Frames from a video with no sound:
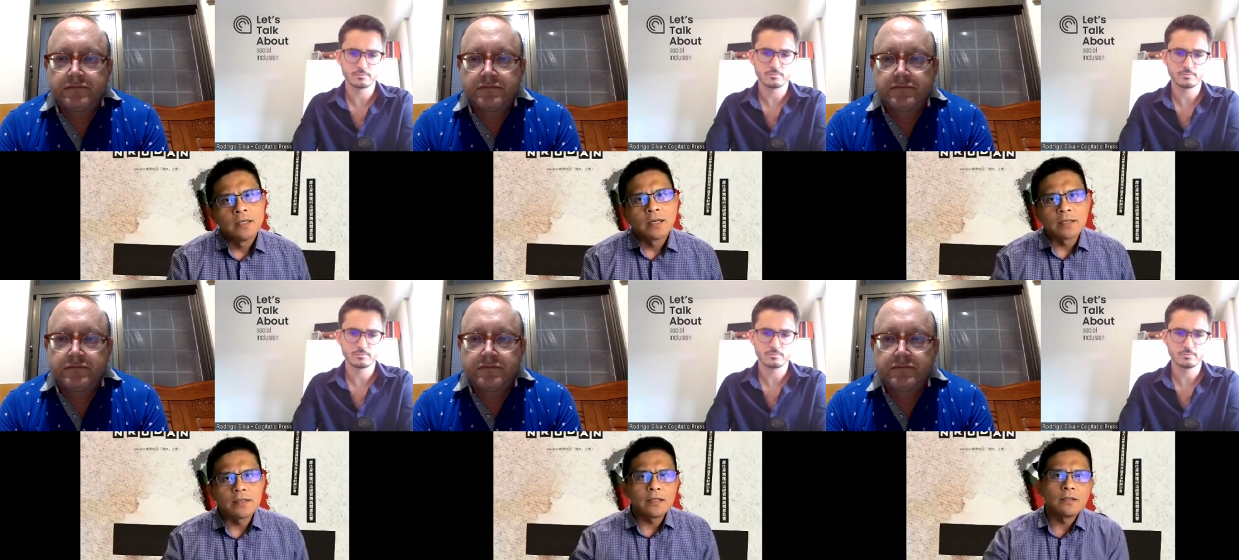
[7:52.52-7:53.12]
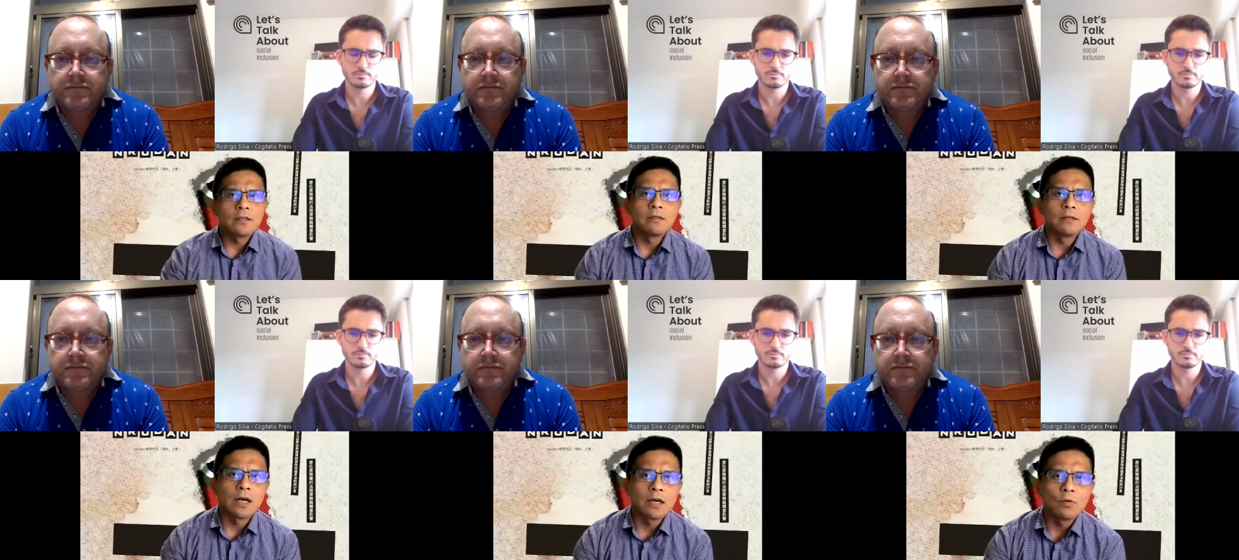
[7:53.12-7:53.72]
Speaker 1: I
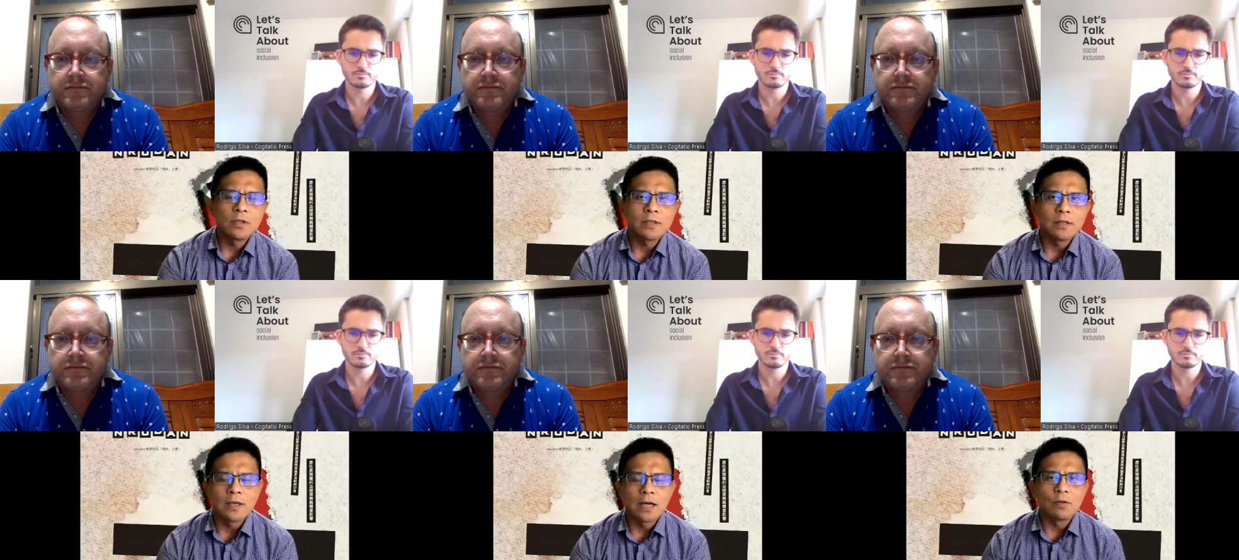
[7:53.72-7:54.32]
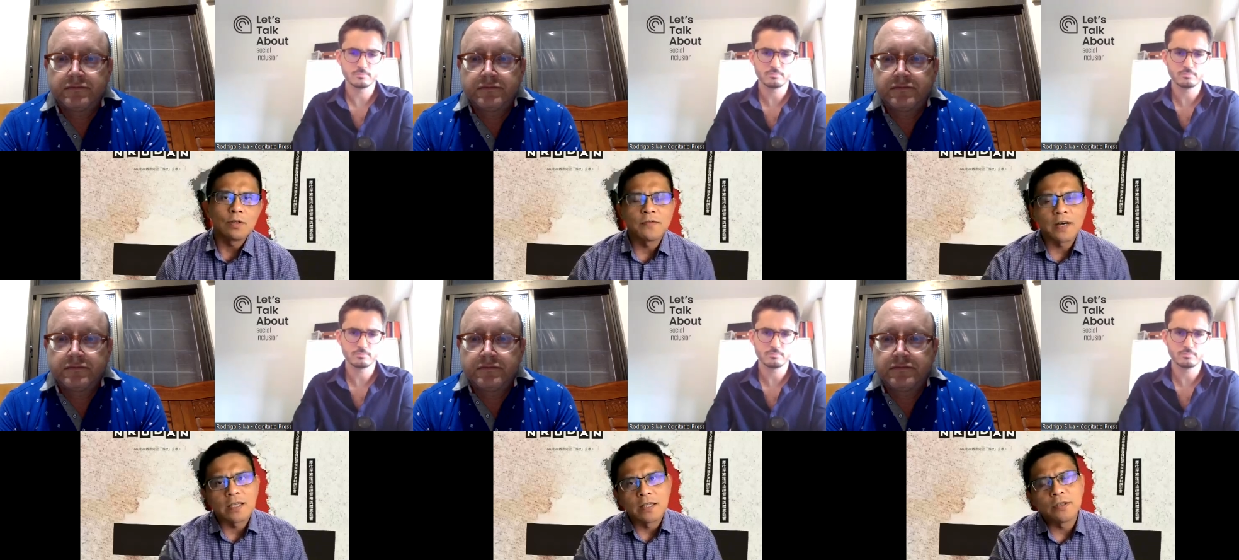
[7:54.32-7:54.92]
think I was I would
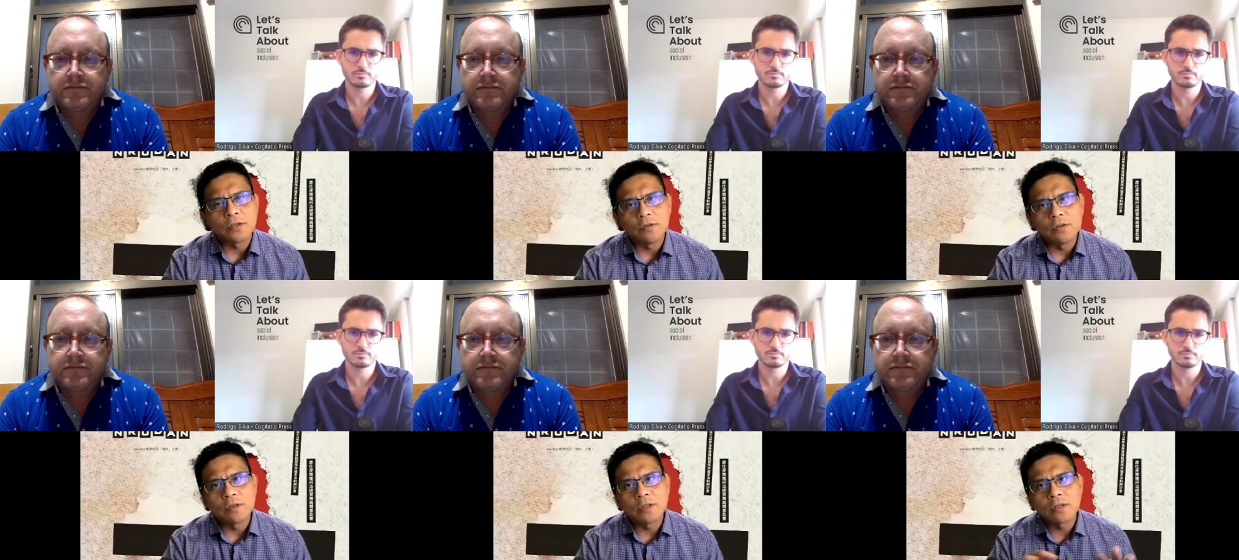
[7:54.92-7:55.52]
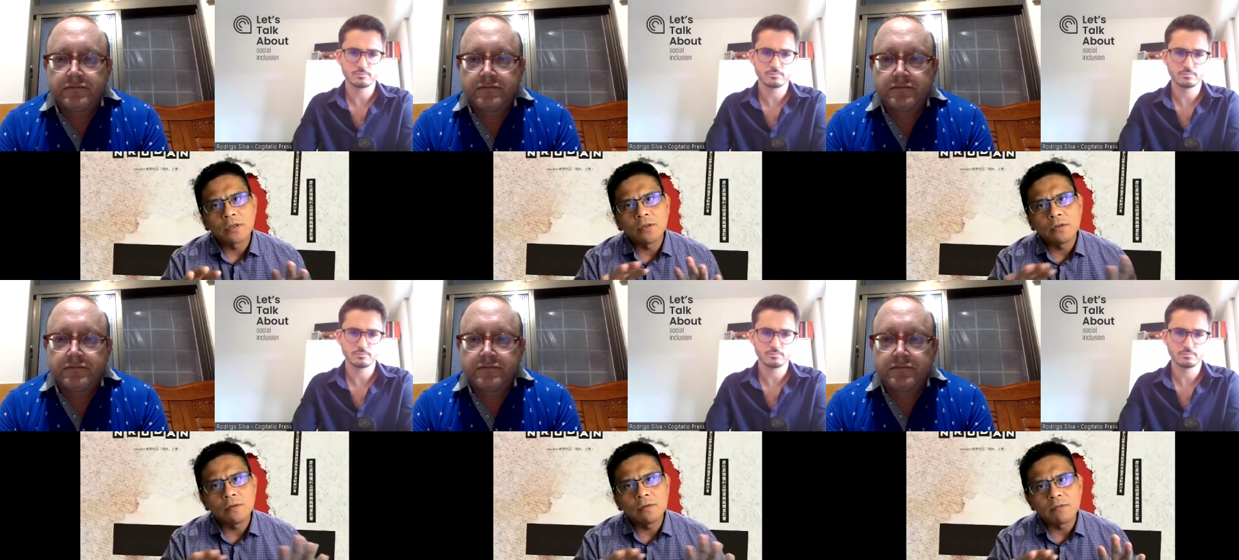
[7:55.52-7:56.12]
divide it into
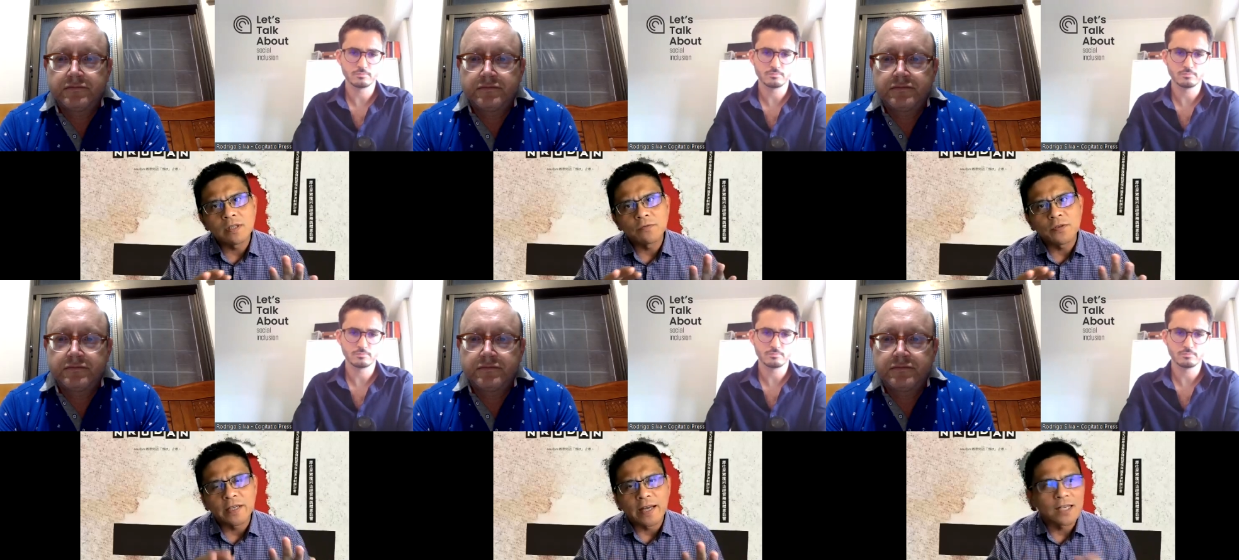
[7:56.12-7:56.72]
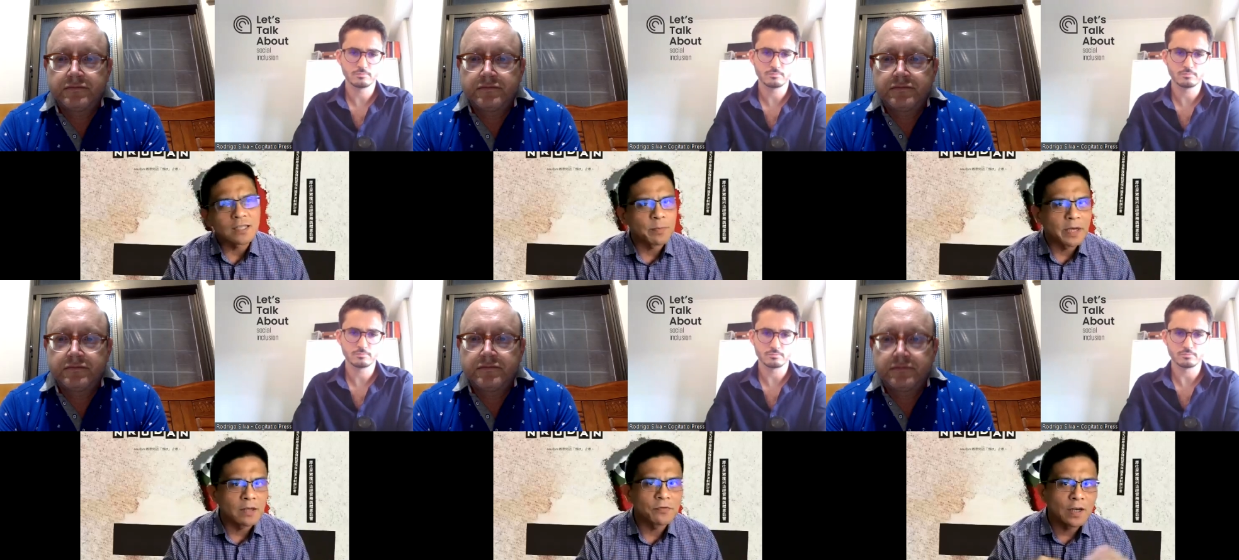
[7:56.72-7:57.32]
two different
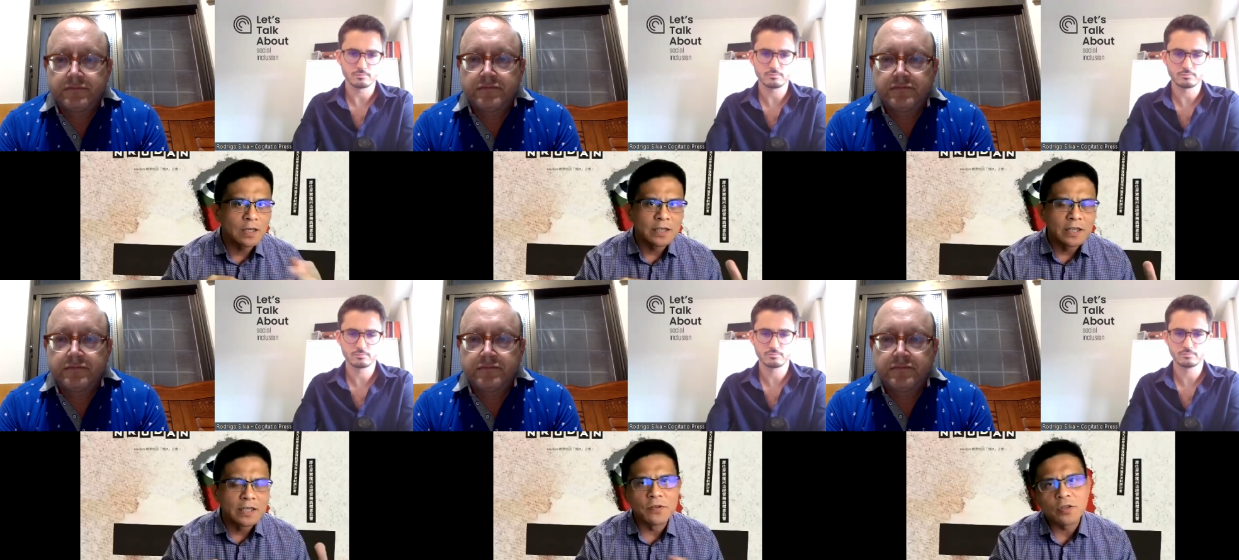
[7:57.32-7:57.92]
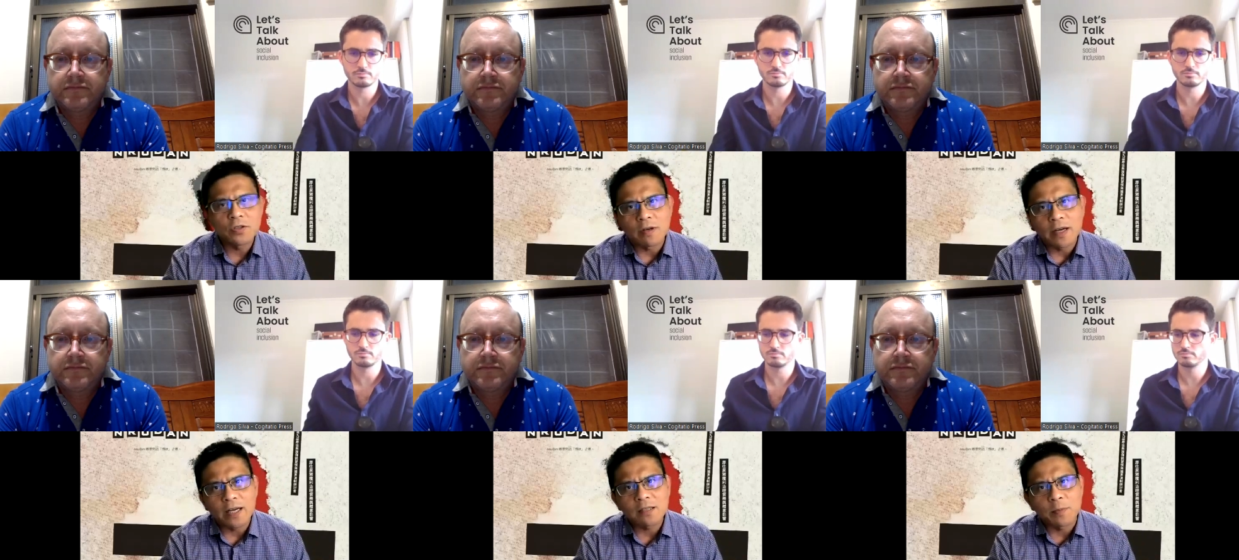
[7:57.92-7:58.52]
aspects. From the individual
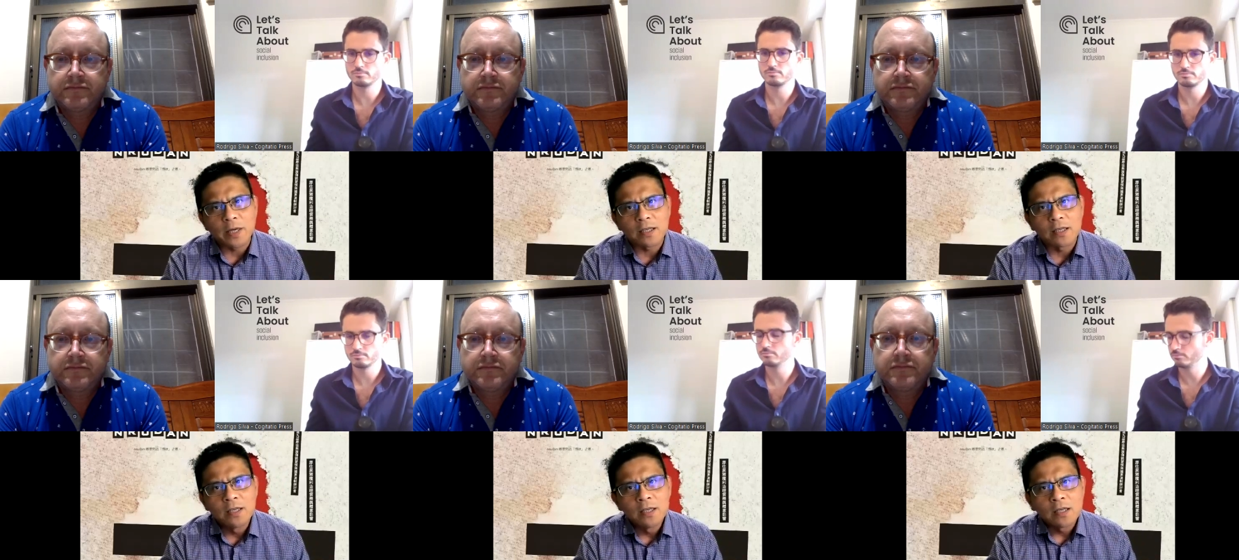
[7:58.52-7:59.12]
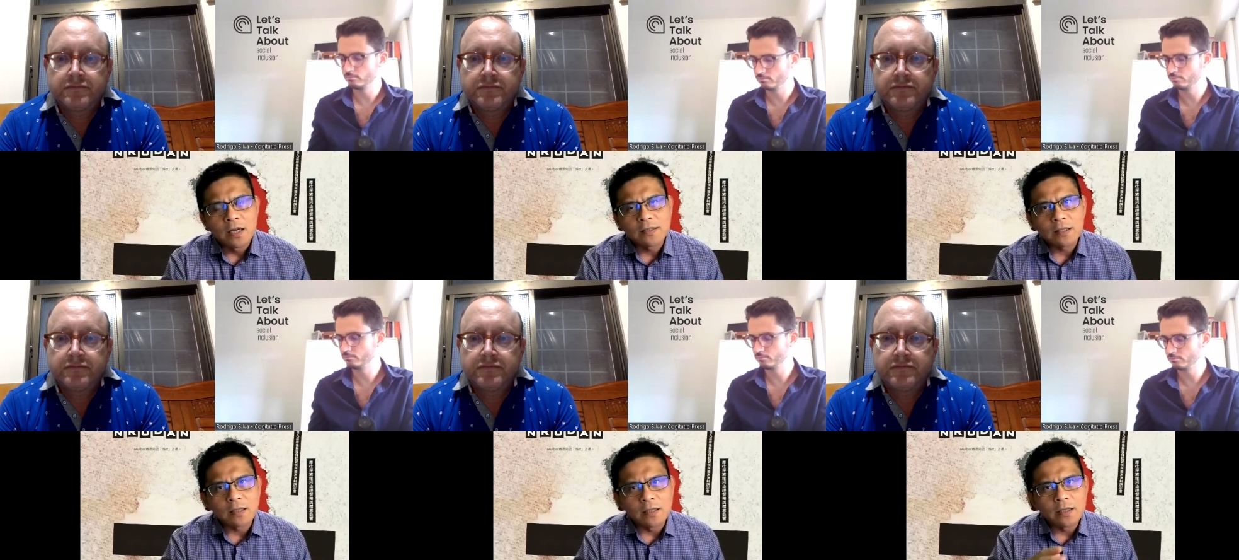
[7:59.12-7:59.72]
aspect, I
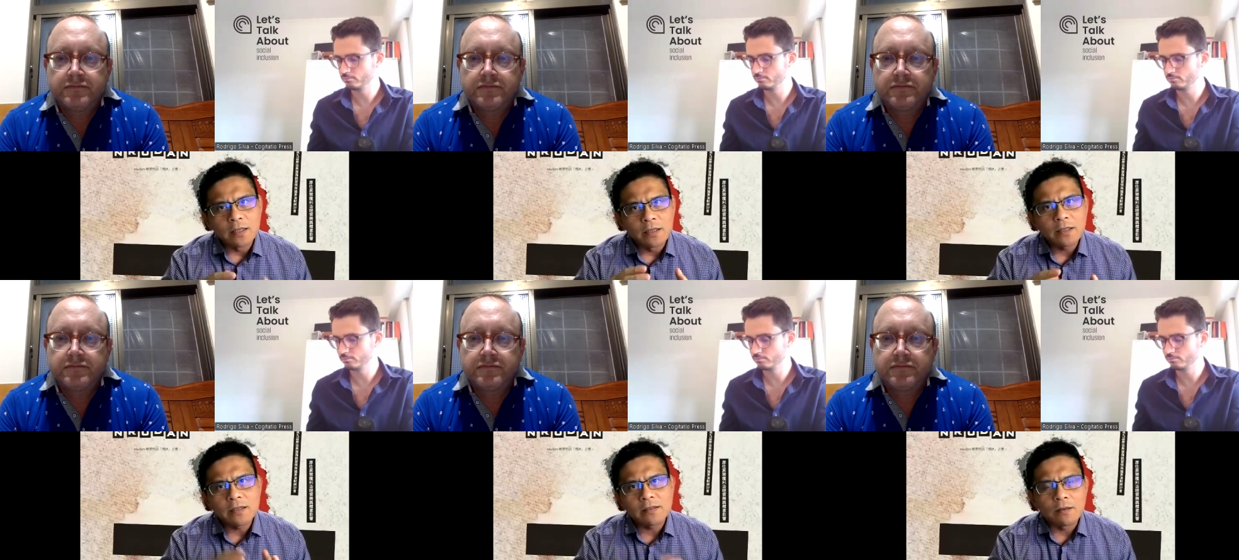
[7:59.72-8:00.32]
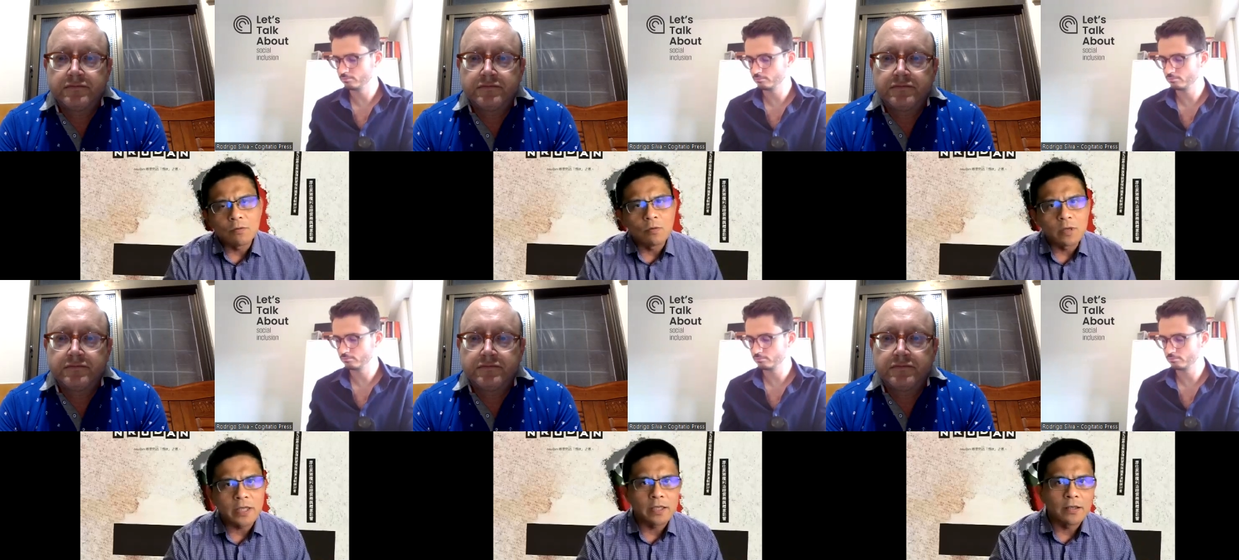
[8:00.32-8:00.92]
think it, it is a
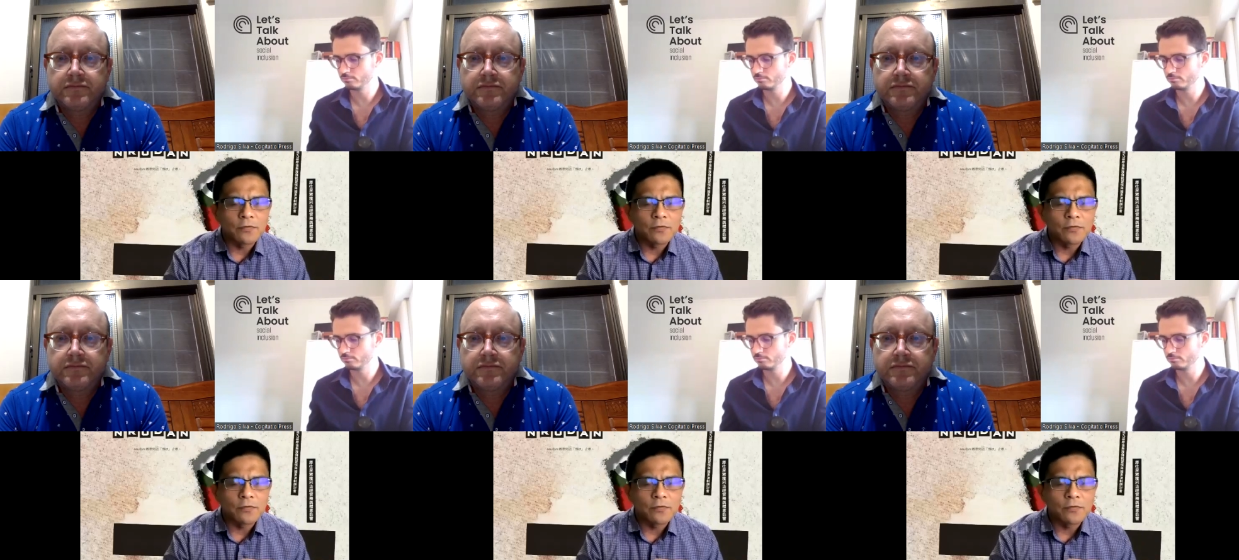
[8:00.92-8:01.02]
way